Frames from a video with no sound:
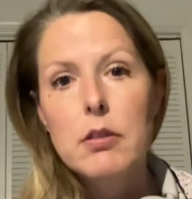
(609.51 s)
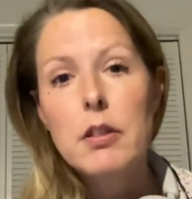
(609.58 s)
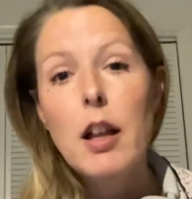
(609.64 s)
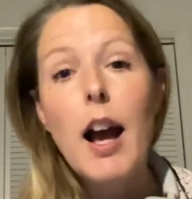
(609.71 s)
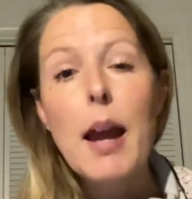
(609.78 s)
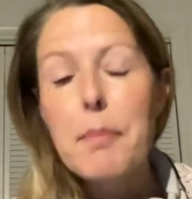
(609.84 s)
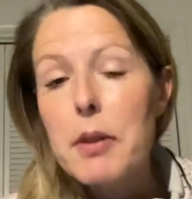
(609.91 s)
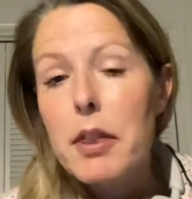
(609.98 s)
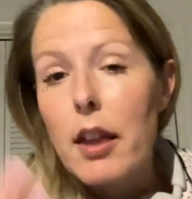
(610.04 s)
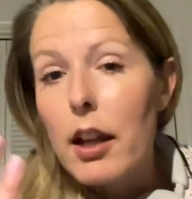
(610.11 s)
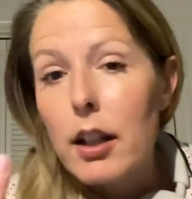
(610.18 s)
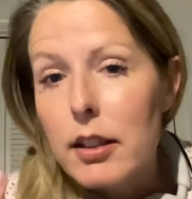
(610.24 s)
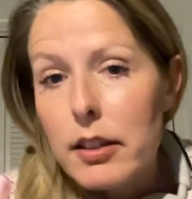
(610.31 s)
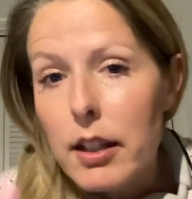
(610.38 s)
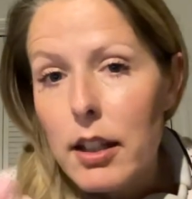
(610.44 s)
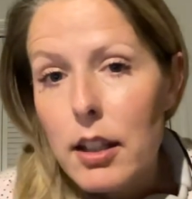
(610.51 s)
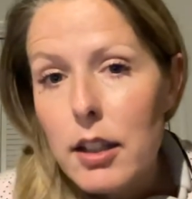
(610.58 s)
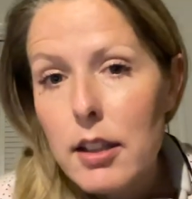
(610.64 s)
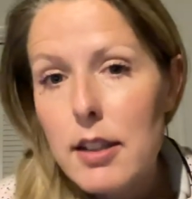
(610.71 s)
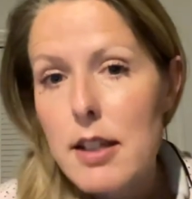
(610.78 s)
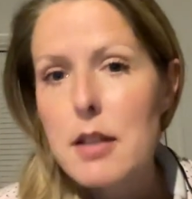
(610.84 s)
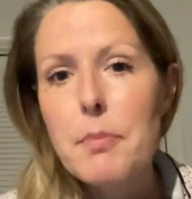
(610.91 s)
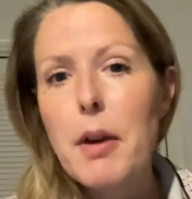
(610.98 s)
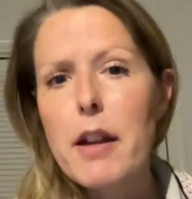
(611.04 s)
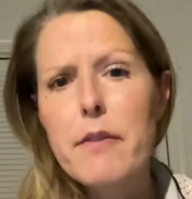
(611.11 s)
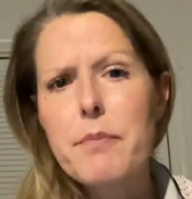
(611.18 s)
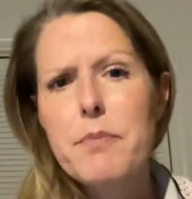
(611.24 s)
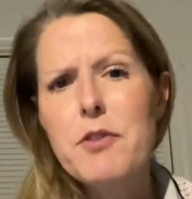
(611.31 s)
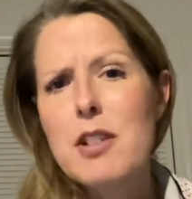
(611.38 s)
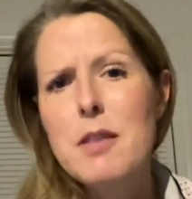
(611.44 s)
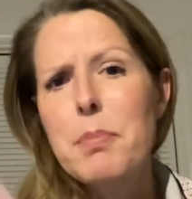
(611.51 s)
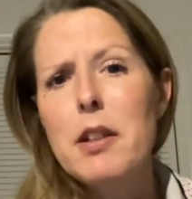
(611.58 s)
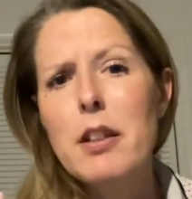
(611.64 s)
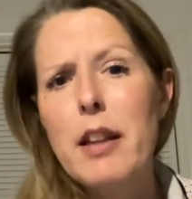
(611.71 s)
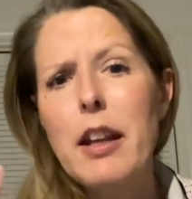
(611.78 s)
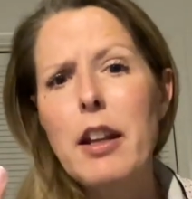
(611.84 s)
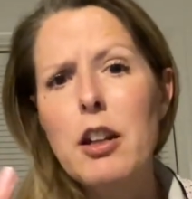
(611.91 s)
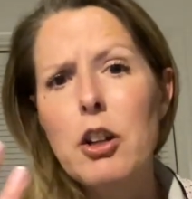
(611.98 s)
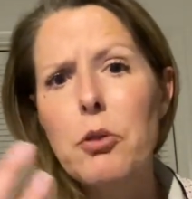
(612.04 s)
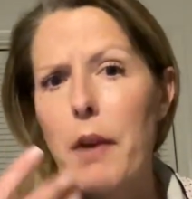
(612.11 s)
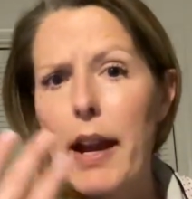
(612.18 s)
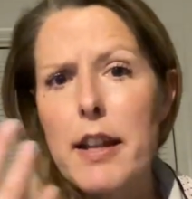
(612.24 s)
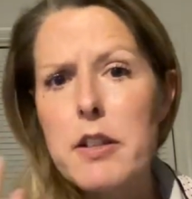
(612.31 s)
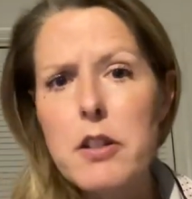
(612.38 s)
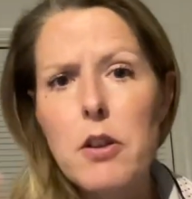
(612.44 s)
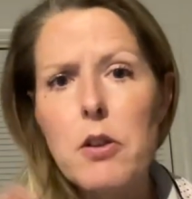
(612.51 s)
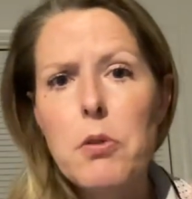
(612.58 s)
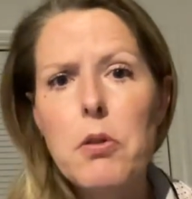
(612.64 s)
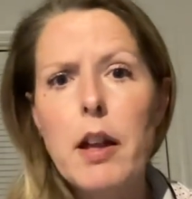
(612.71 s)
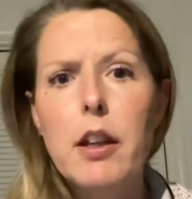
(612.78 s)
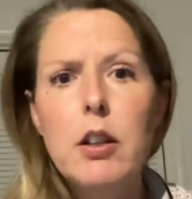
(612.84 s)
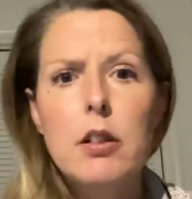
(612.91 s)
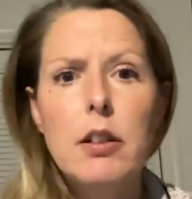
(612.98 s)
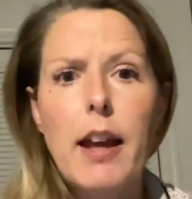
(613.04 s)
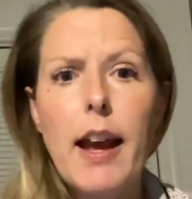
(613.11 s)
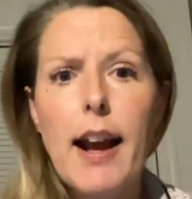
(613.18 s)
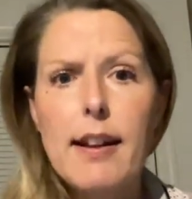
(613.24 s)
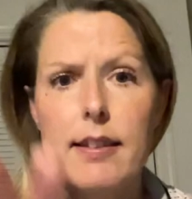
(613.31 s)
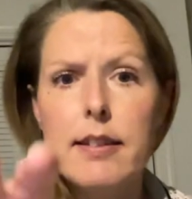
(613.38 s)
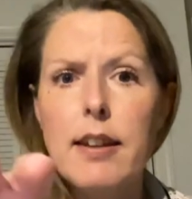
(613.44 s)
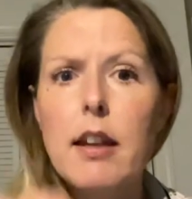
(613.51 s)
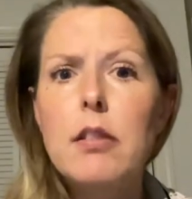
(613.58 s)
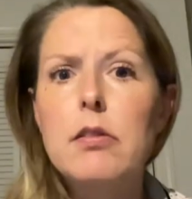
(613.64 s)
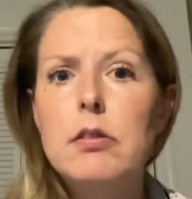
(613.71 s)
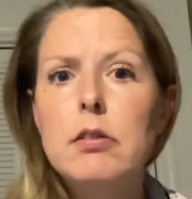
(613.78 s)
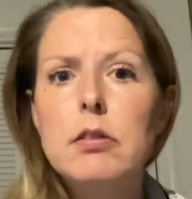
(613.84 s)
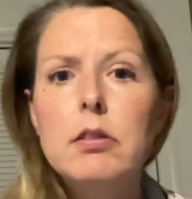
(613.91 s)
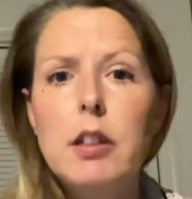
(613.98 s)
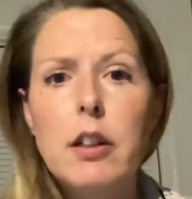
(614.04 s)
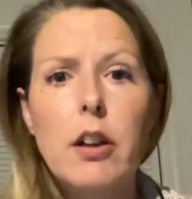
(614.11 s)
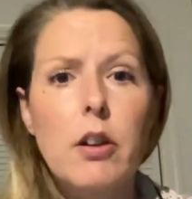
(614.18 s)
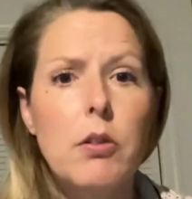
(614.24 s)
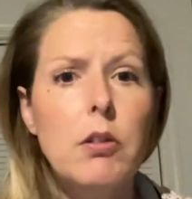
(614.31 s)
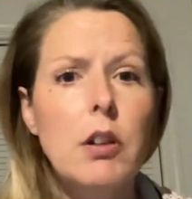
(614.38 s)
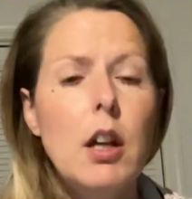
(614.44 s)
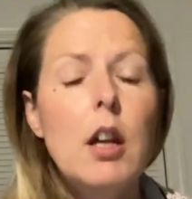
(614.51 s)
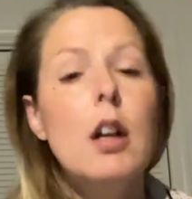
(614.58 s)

hypothetically, because it might have just been like a rando, like accidental, you know.